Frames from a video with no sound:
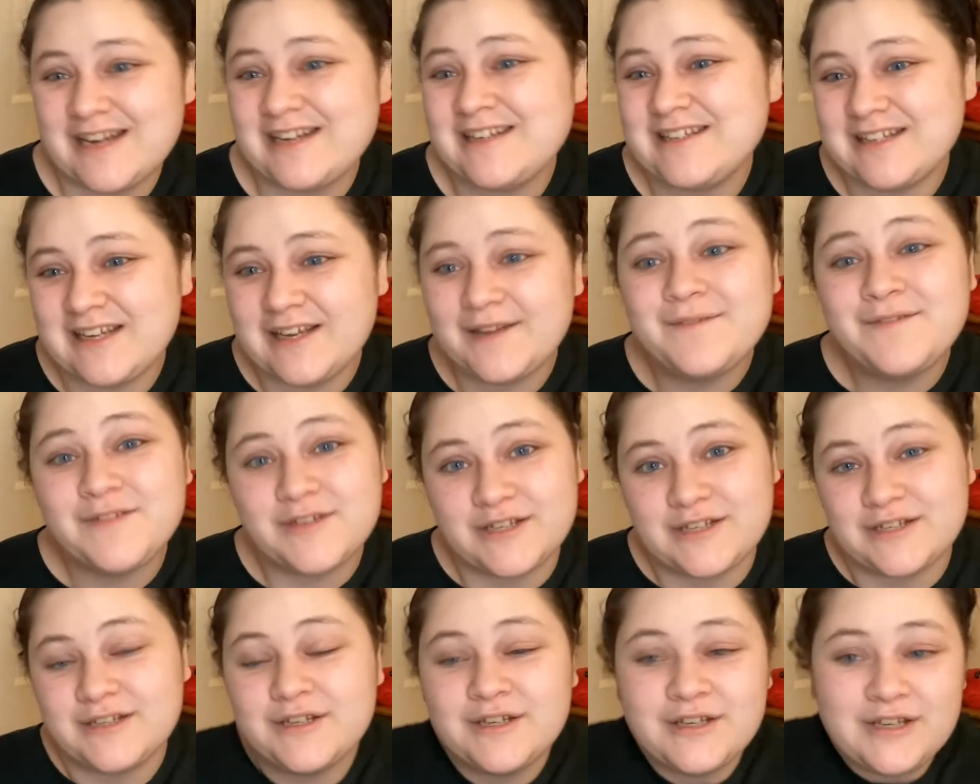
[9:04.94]
tend to give
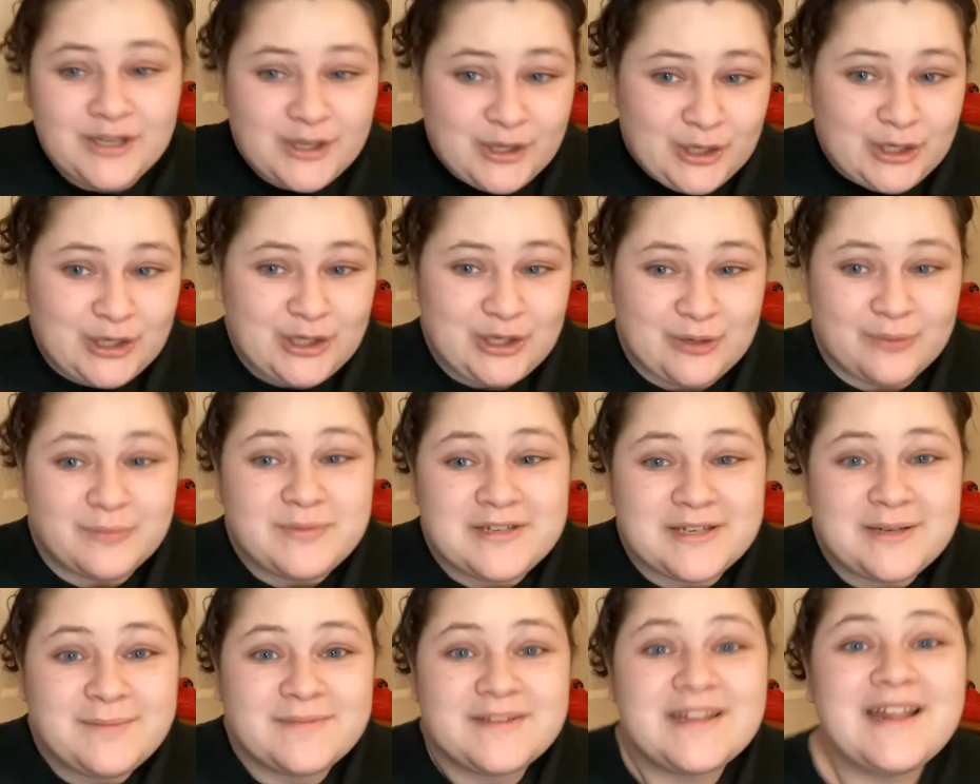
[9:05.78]
to, you know,
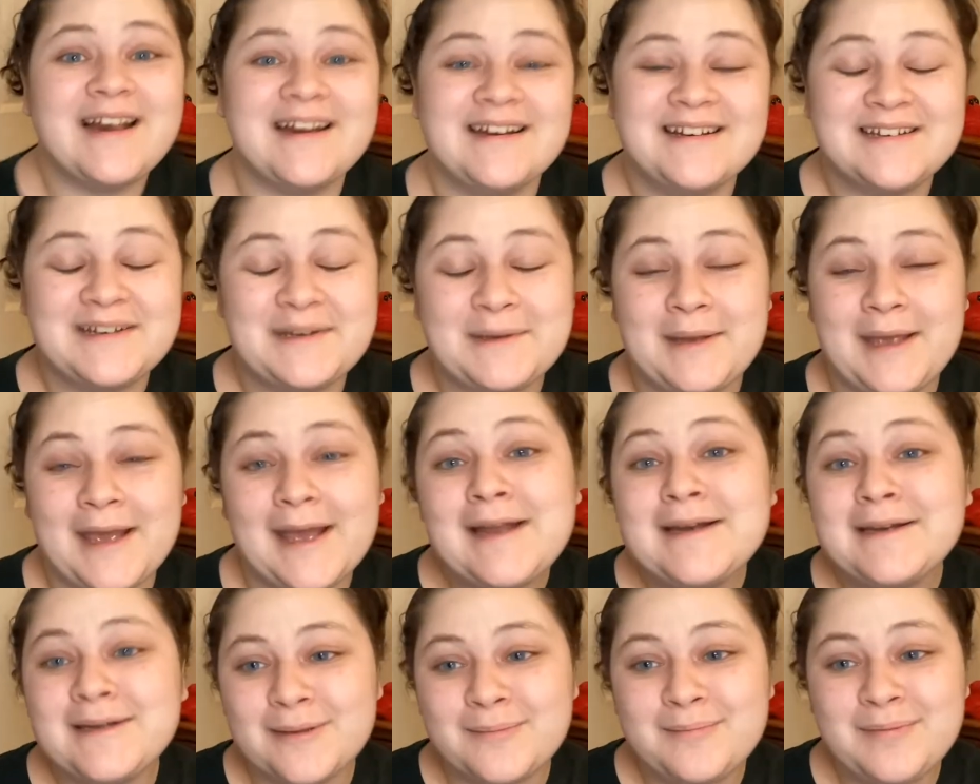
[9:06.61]
teams that
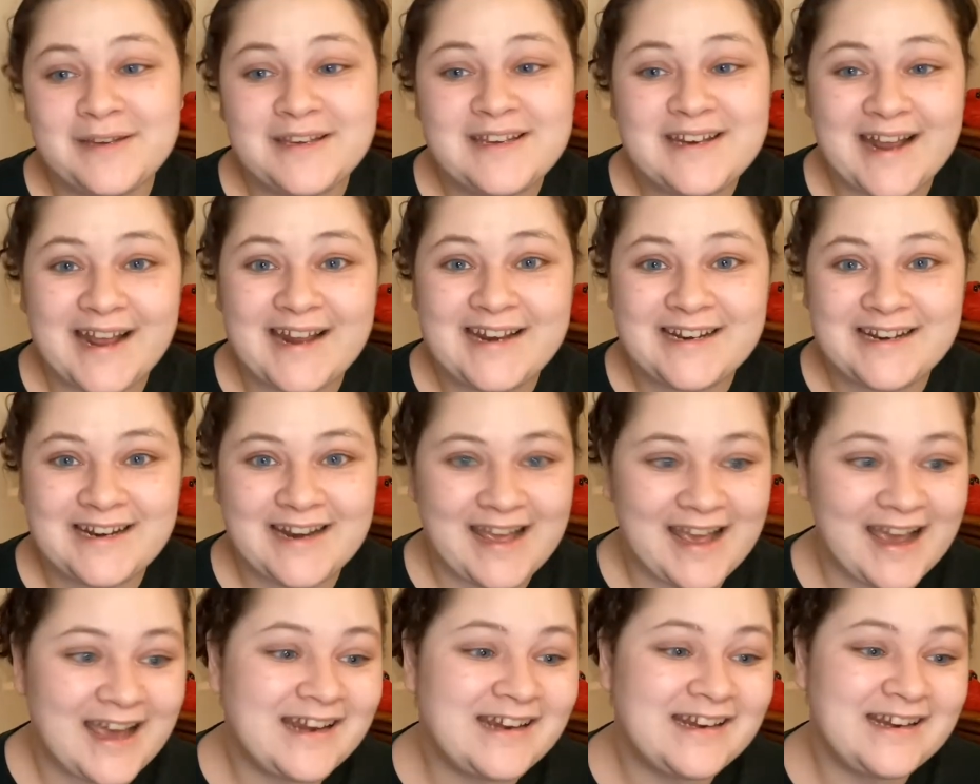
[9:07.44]
can compete
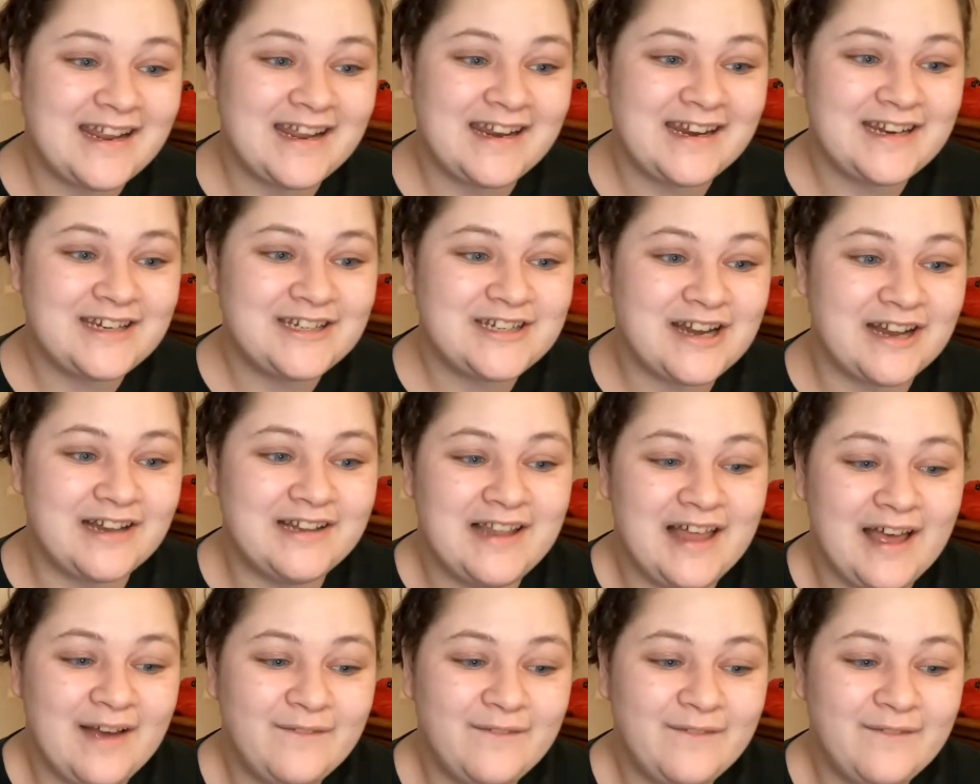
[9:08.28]
at an NHL
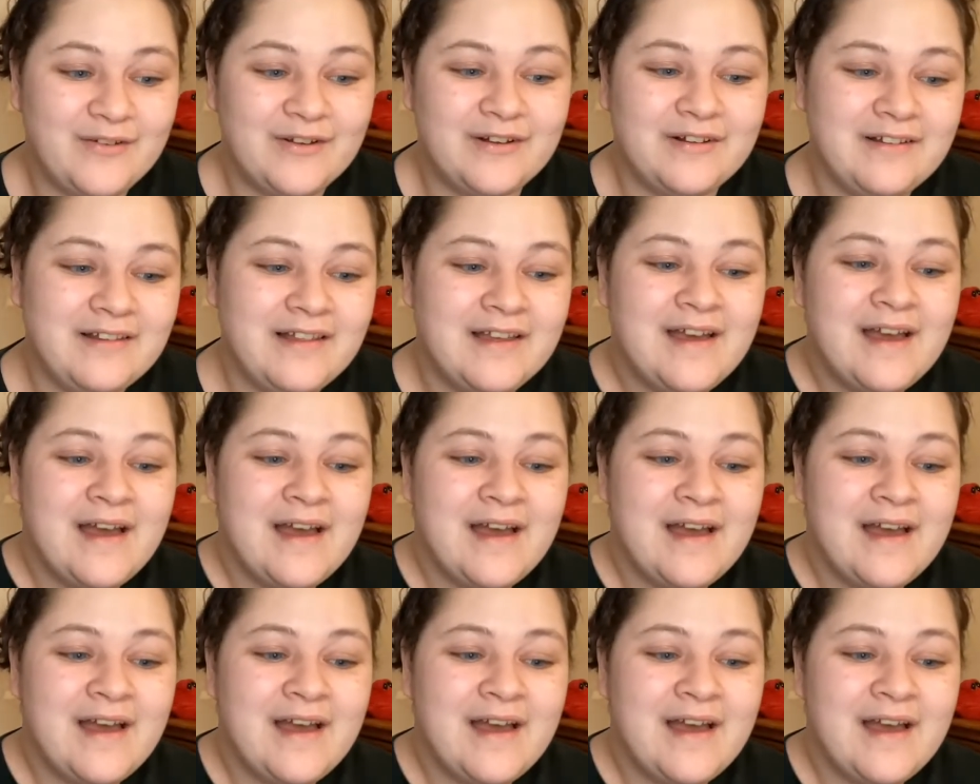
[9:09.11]
level.